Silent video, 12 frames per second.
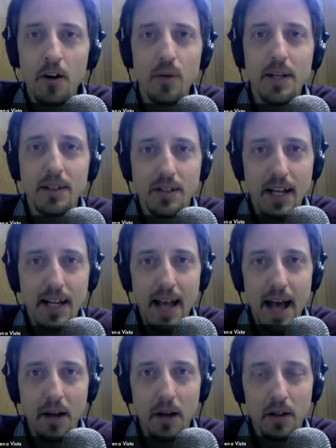a real estate
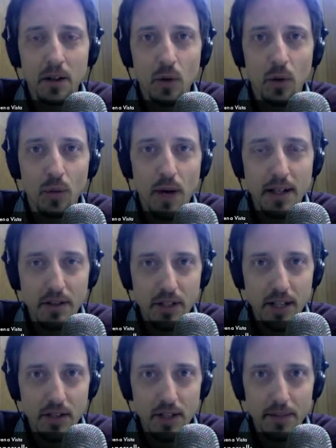ad on a local radio
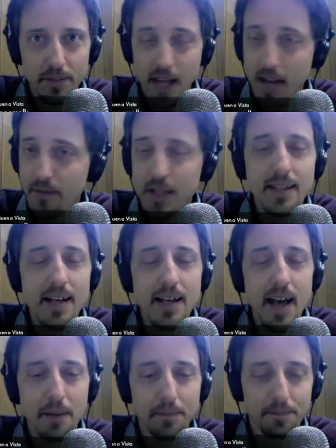station,
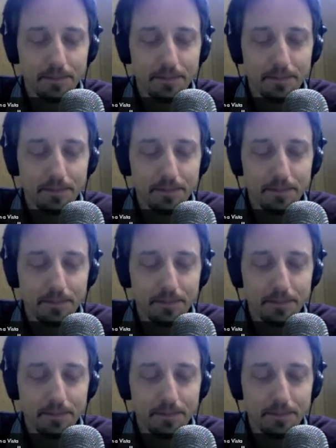KVTA.